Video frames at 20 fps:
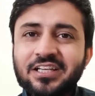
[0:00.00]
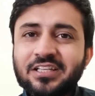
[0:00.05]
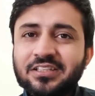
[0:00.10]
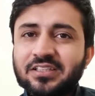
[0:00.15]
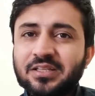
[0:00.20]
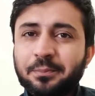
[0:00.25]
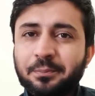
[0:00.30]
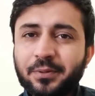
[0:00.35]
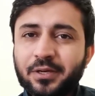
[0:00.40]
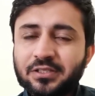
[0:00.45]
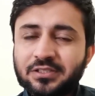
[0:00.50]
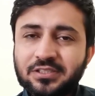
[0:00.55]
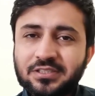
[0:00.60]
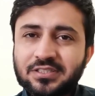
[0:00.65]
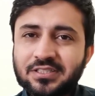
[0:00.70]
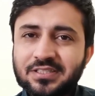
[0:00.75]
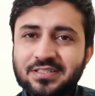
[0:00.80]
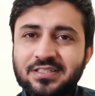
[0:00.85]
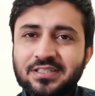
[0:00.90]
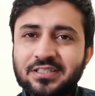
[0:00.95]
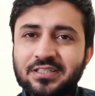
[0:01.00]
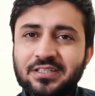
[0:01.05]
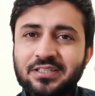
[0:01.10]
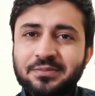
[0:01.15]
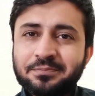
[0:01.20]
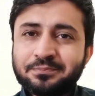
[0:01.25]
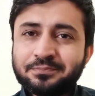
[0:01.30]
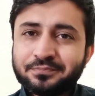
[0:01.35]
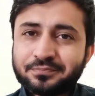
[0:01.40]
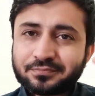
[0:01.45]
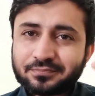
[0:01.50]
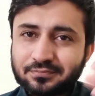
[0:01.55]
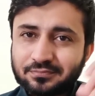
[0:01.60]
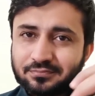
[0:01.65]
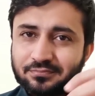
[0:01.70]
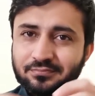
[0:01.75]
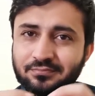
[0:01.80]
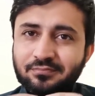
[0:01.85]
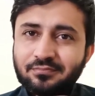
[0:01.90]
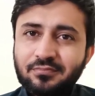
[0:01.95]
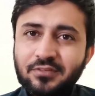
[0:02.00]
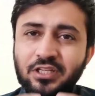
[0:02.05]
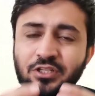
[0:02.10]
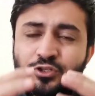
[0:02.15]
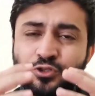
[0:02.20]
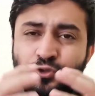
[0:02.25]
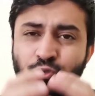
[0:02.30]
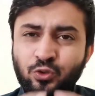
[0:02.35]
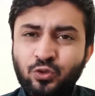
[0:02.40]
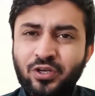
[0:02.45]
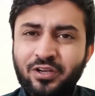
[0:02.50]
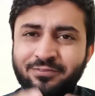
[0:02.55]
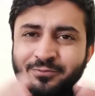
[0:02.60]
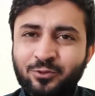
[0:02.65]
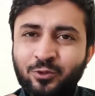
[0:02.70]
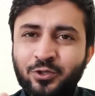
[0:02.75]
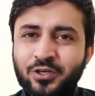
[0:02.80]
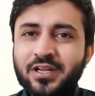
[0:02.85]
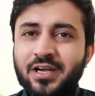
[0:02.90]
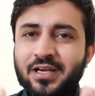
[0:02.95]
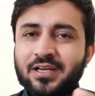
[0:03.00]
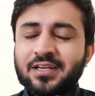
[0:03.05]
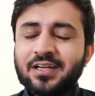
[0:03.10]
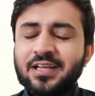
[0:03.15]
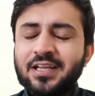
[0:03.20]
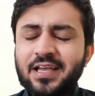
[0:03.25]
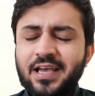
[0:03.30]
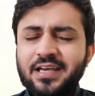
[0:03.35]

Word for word: the stone of good luck.